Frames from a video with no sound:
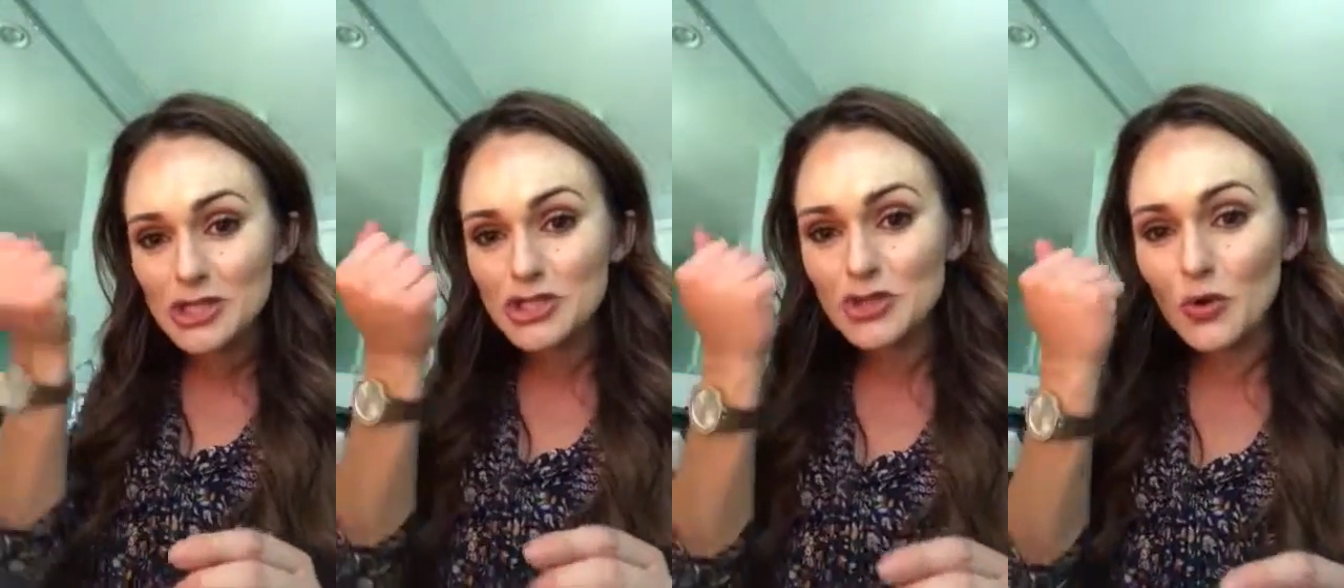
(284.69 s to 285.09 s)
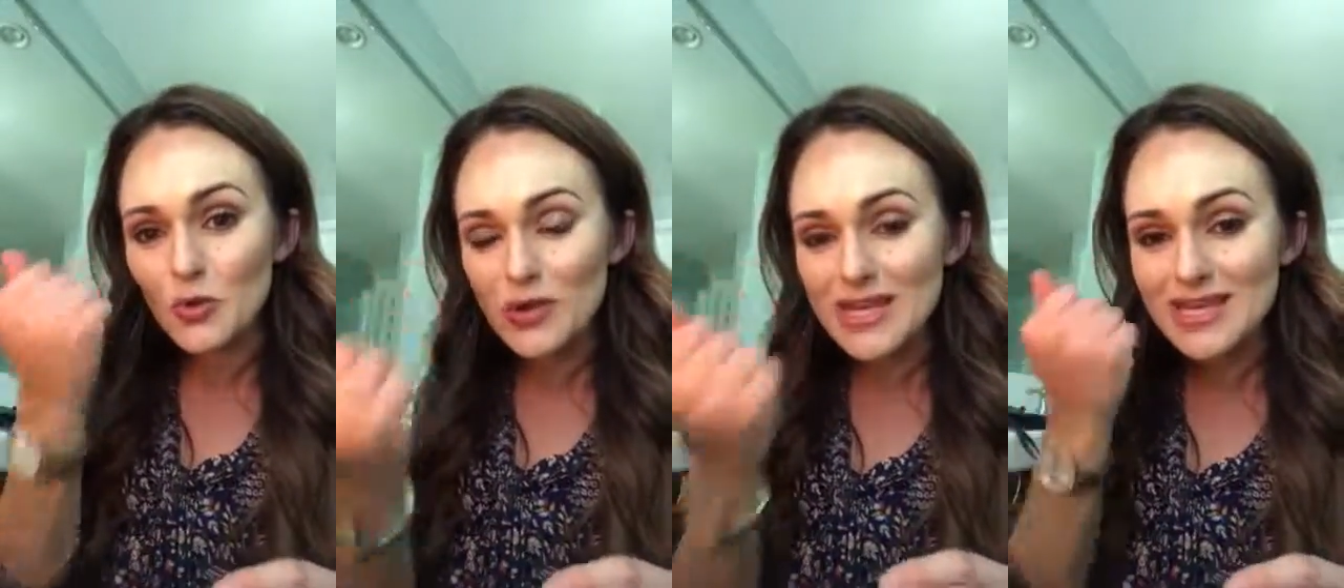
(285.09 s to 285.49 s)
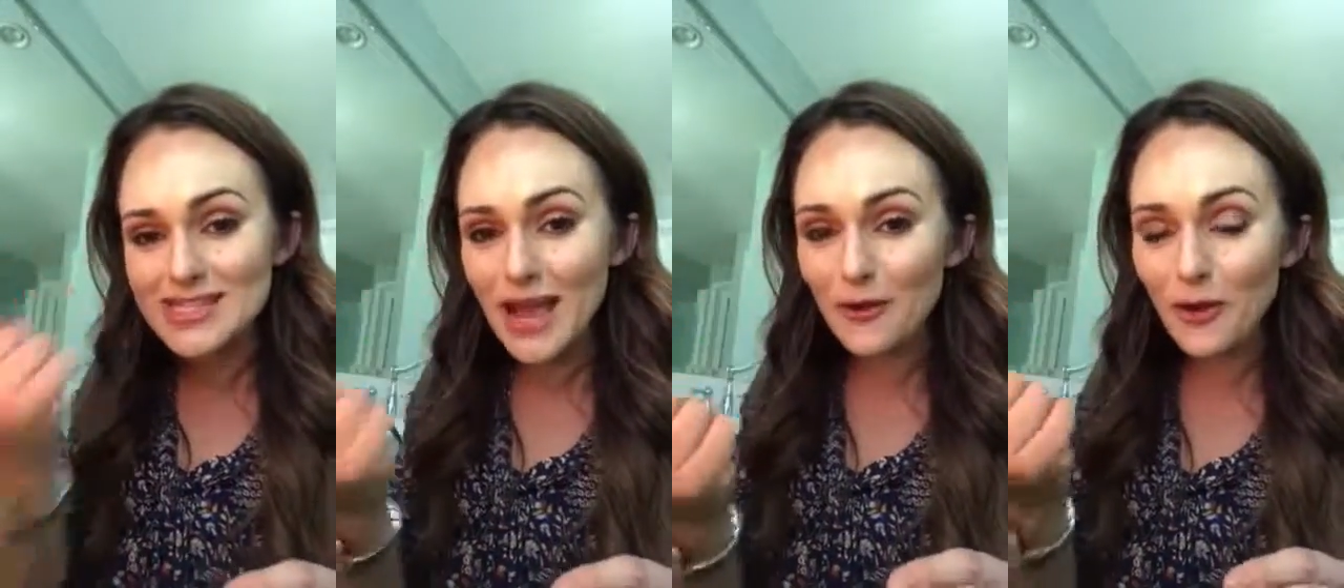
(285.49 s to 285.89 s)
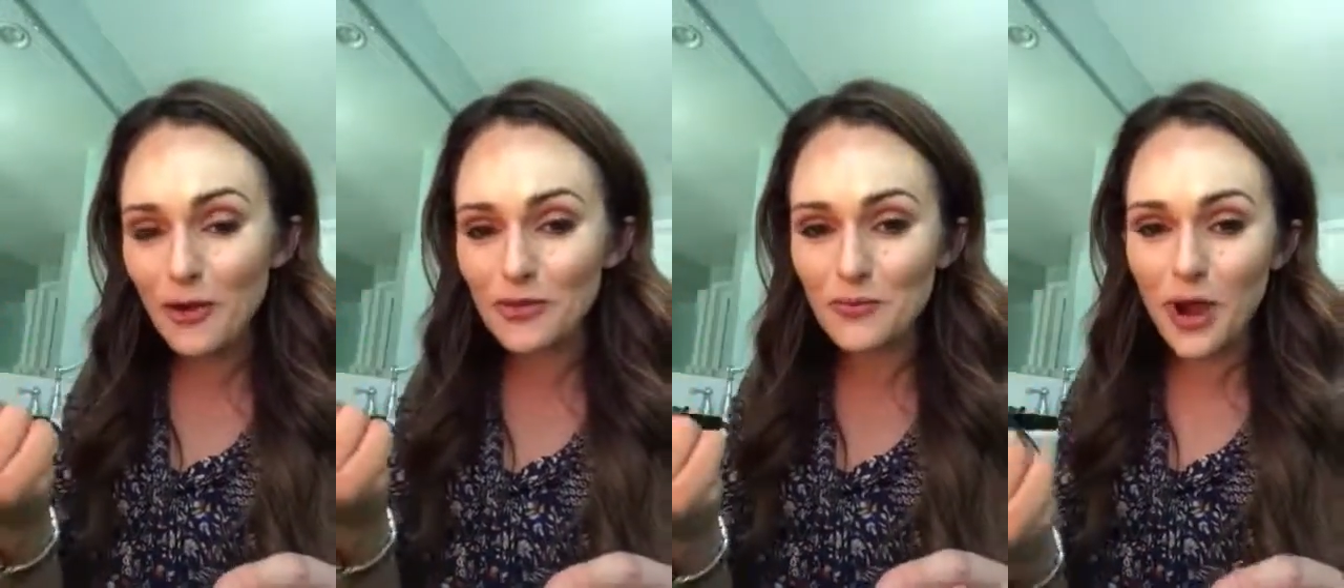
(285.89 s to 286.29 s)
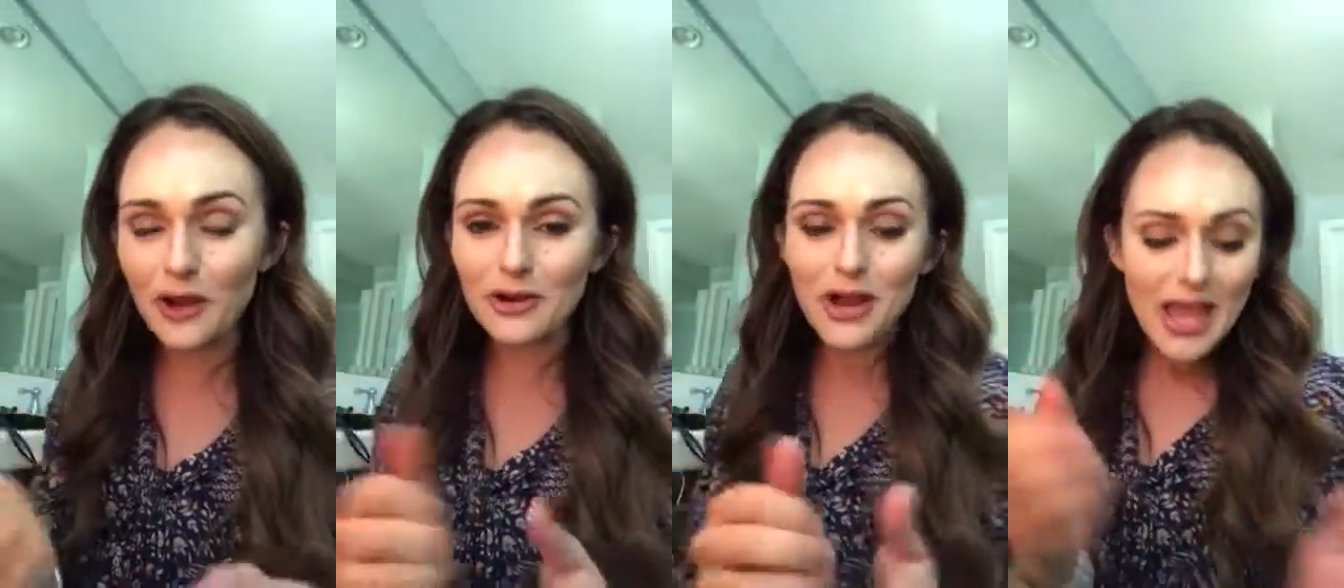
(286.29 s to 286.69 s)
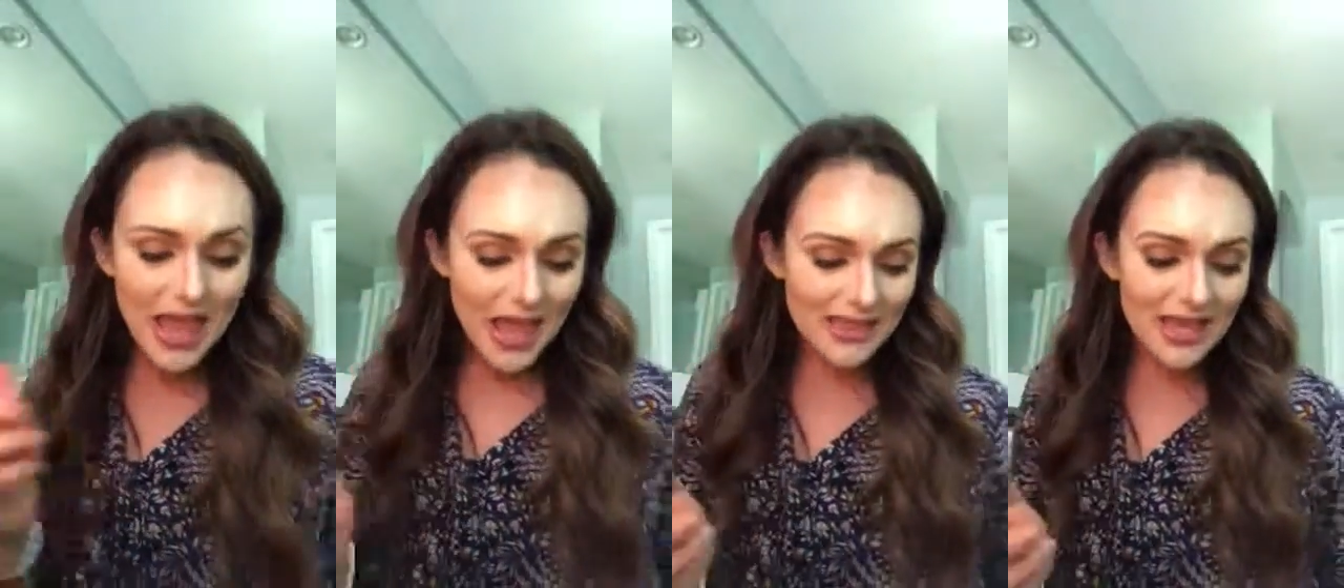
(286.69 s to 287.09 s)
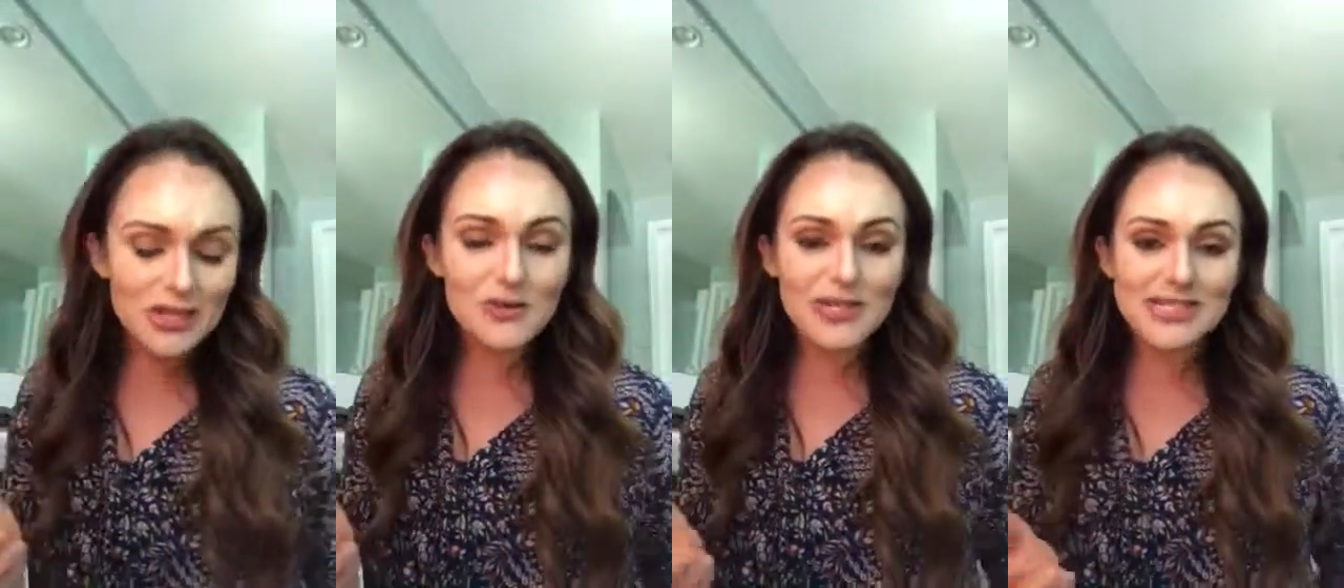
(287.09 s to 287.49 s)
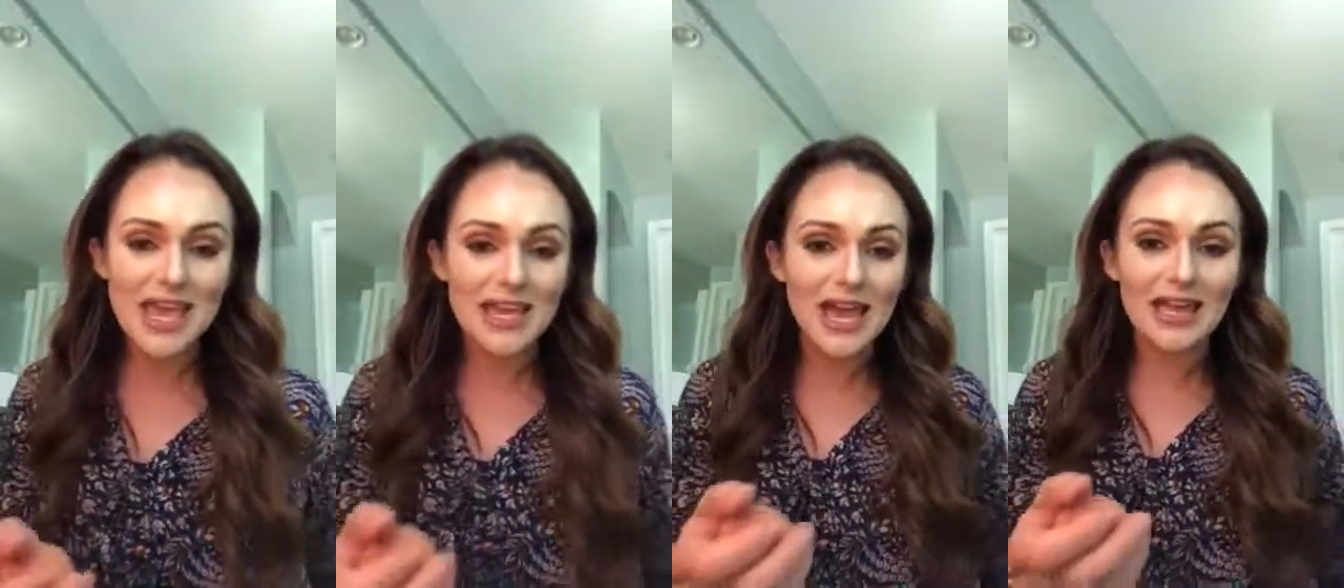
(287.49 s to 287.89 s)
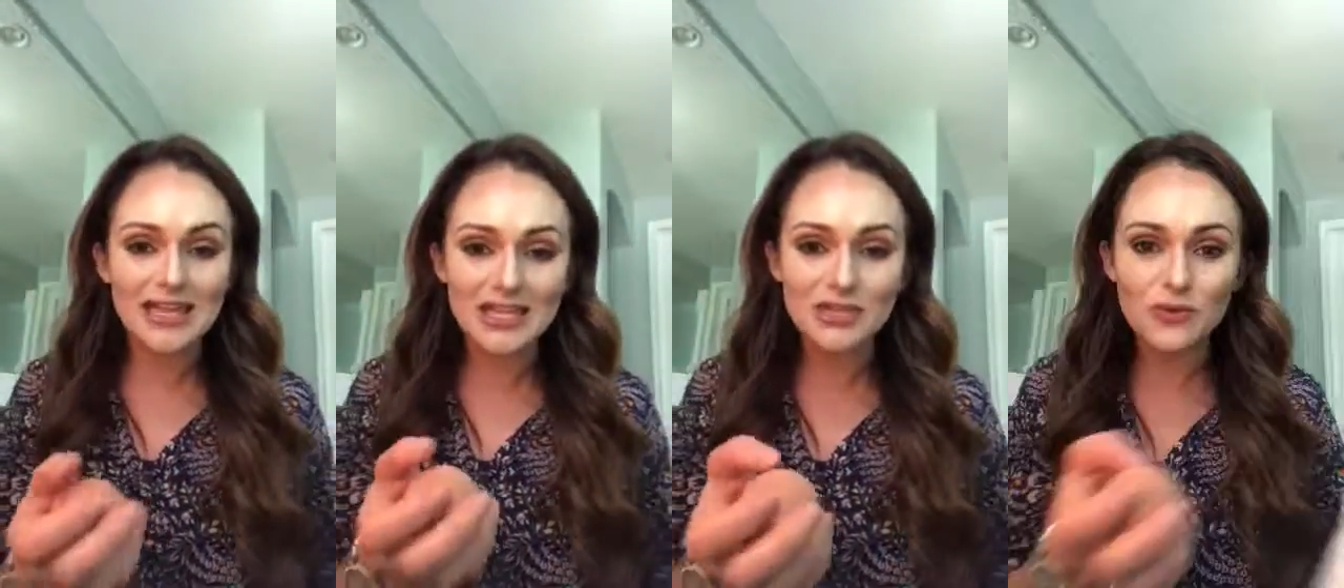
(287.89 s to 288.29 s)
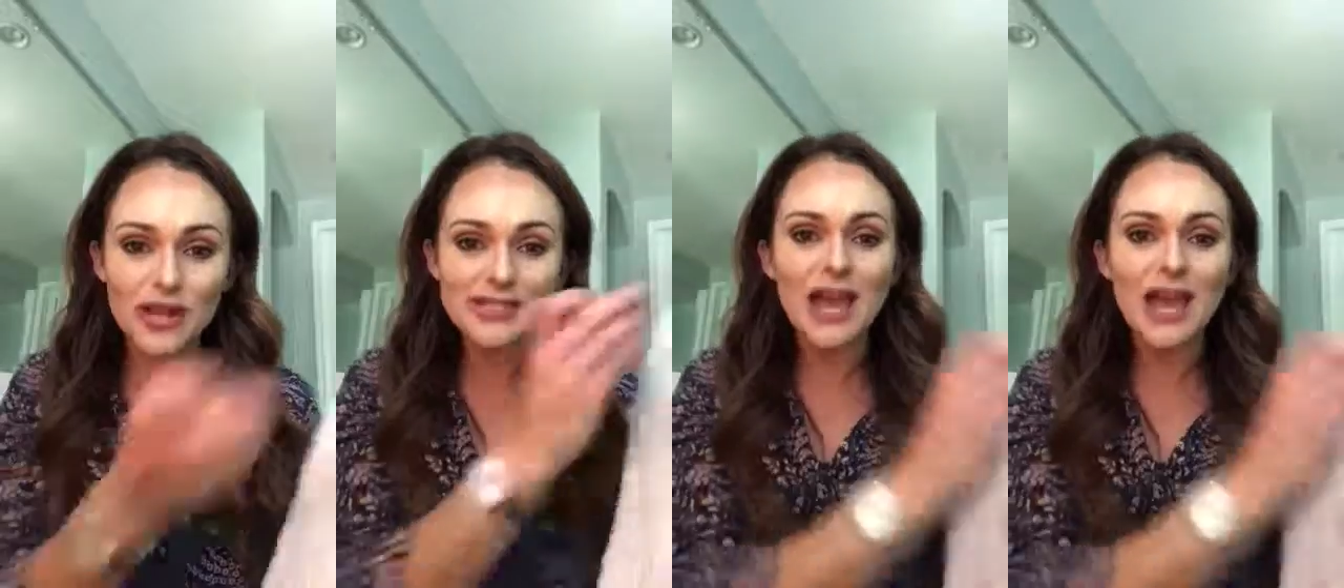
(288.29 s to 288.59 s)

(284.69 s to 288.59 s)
squeeze out all the water, and then you can take a clean dry